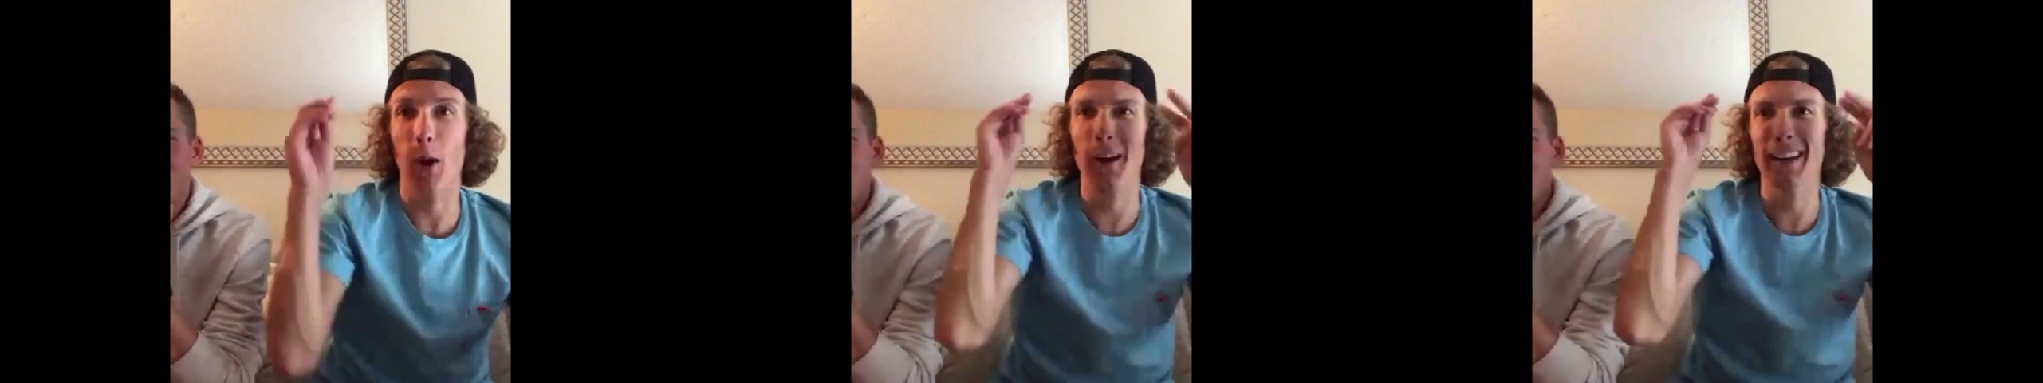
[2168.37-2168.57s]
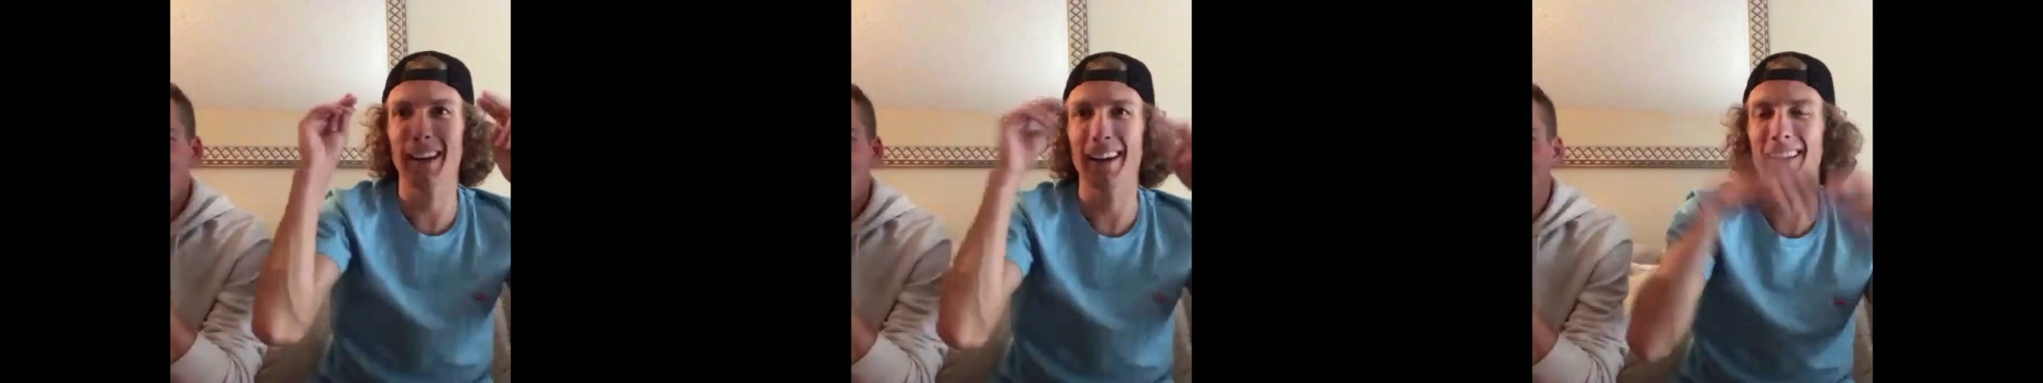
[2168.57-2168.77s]

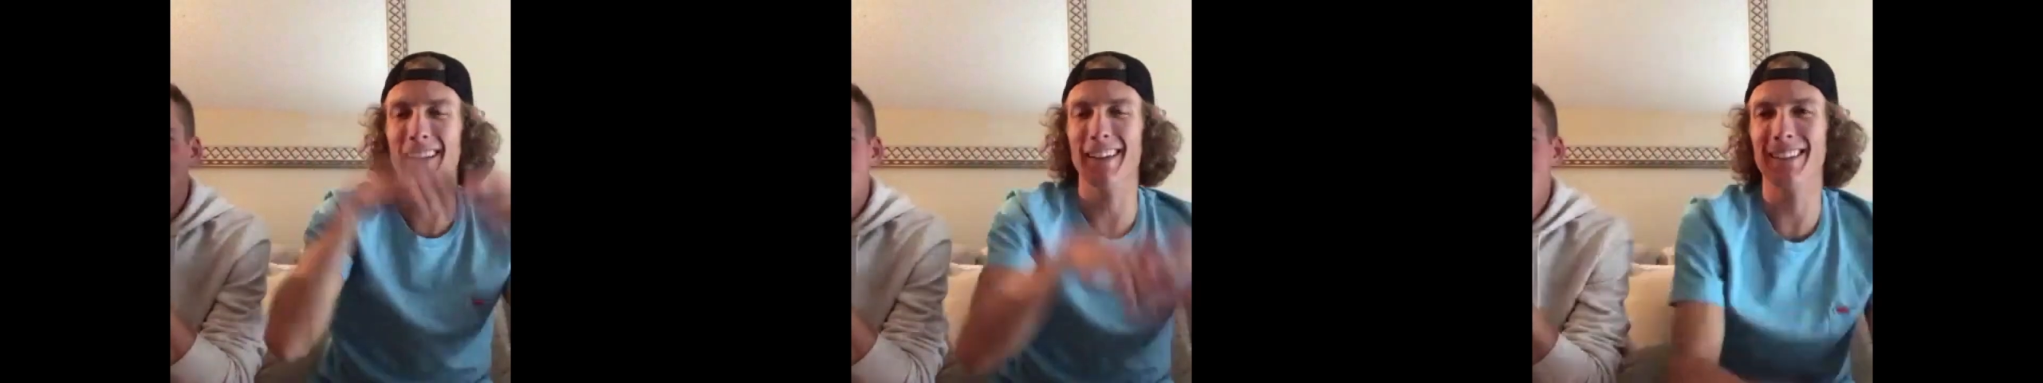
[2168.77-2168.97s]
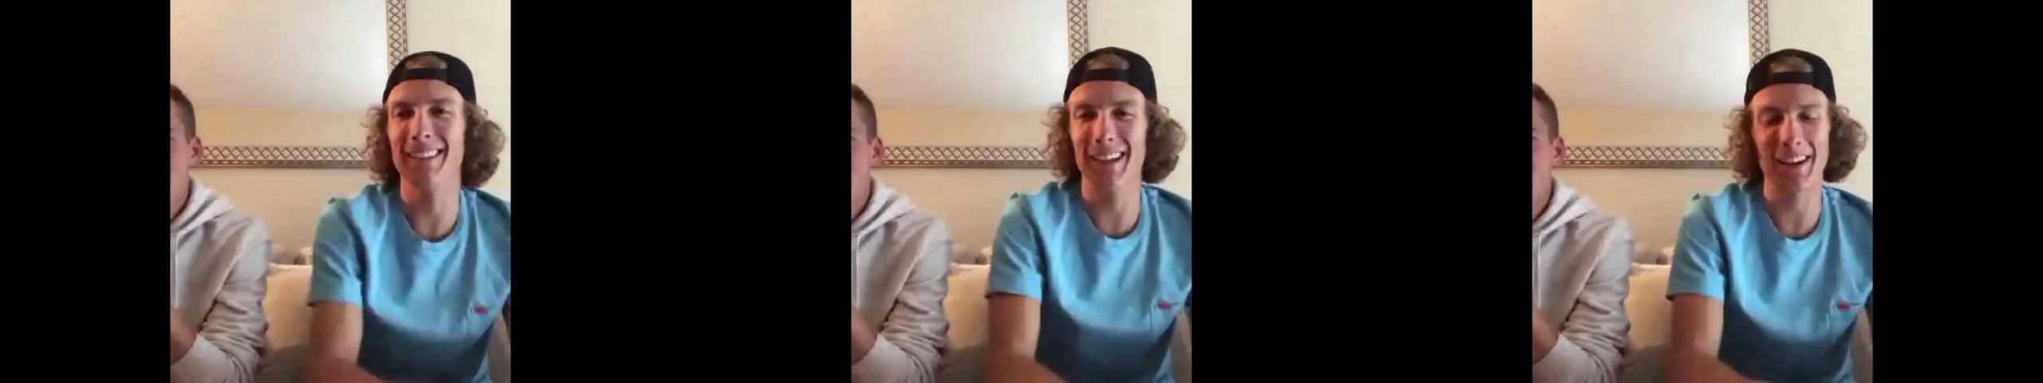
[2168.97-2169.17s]

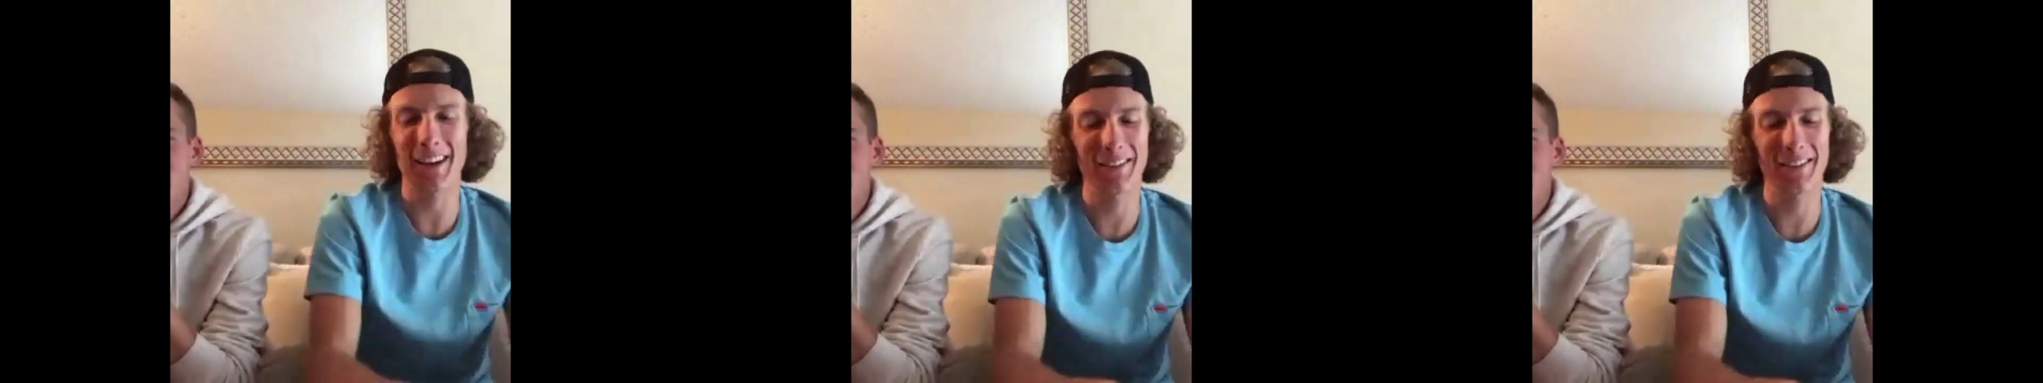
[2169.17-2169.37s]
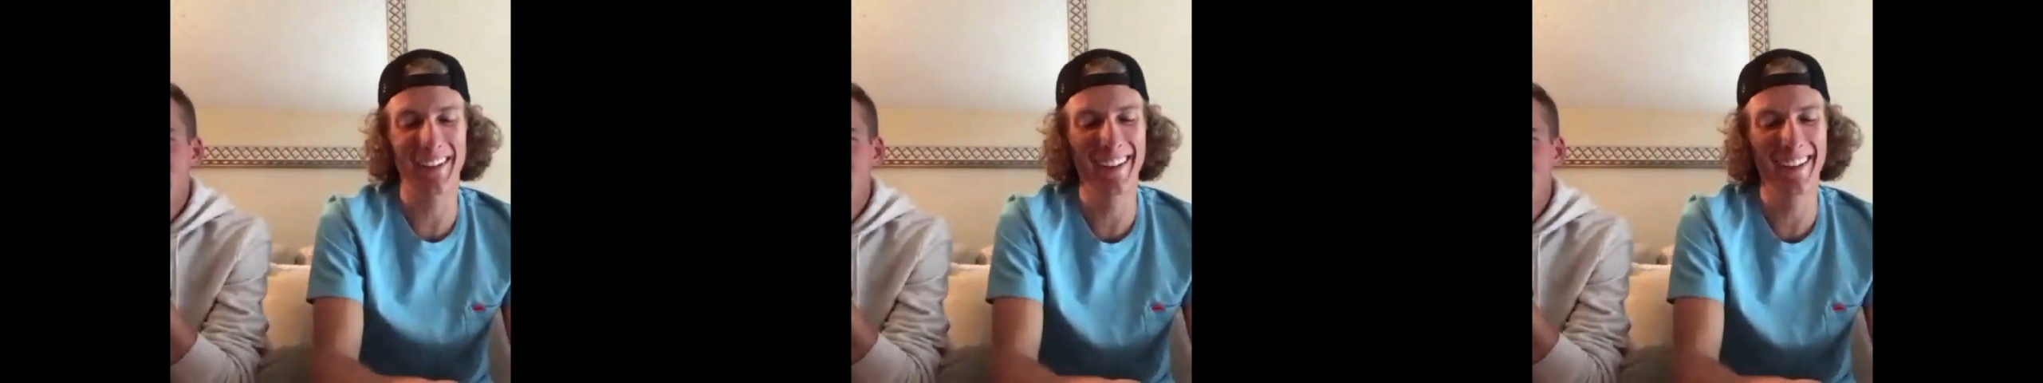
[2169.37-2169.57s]
partying and
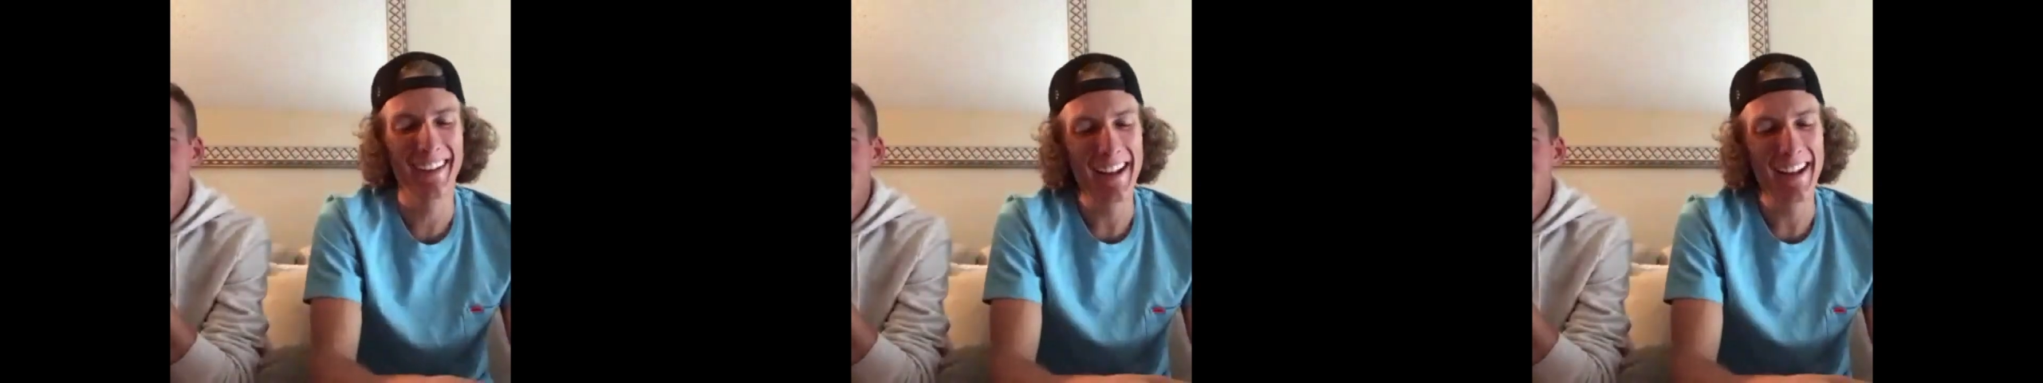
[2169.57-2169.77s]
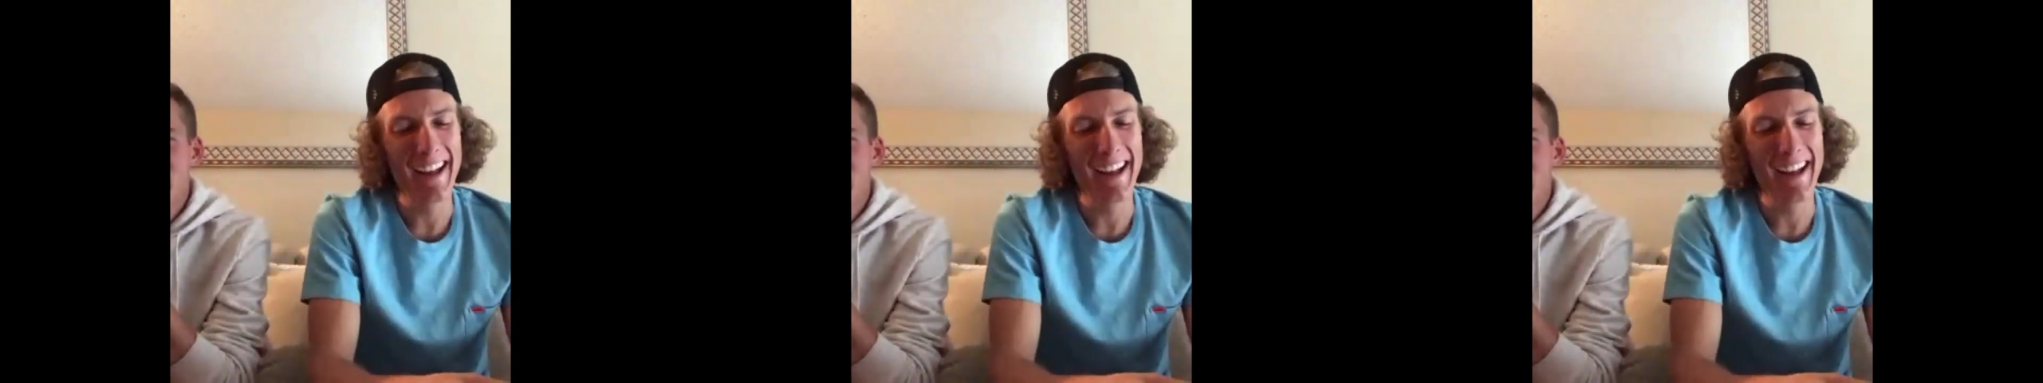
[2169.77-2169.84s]
stuff.